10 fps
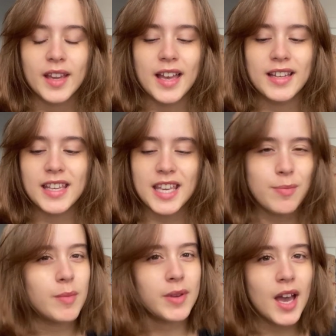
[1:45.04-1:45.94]
And
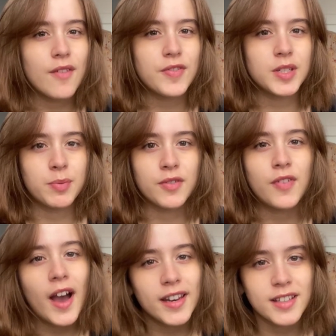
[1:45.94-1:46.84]
ebbf is
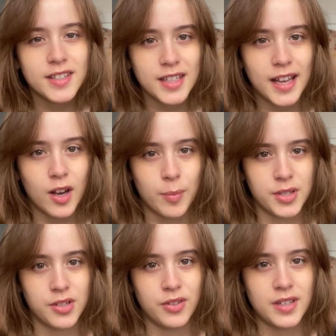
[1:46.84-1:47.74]
providing us that
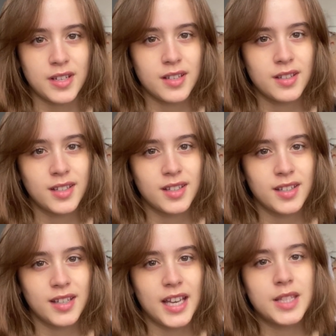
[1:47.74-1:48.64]
opportunity.
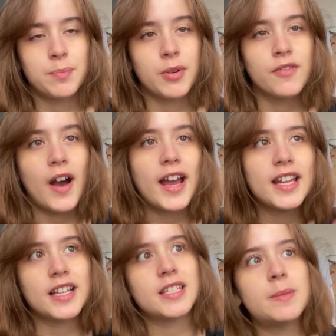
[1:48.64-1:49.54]
It's
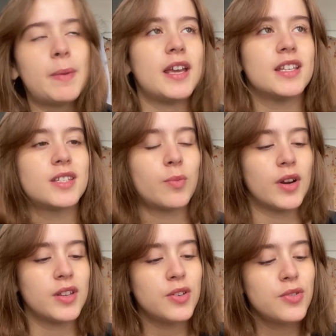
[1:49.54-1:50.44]
providing a space
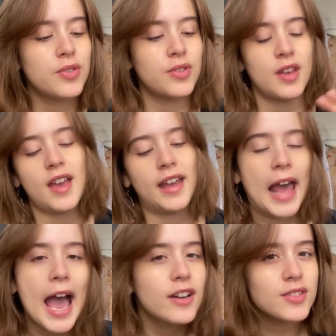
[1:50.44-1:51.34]
where youth and
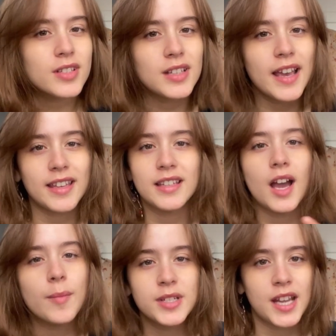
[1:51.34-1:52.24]
adults alike can
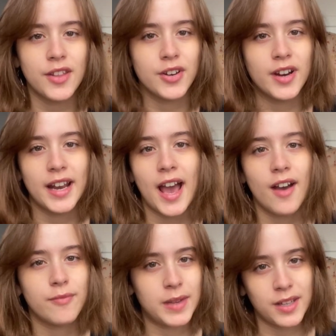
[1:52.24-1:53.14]
come together and
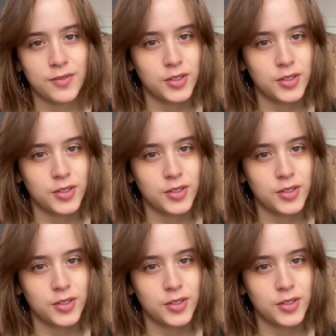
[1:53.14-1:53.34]
have meaningful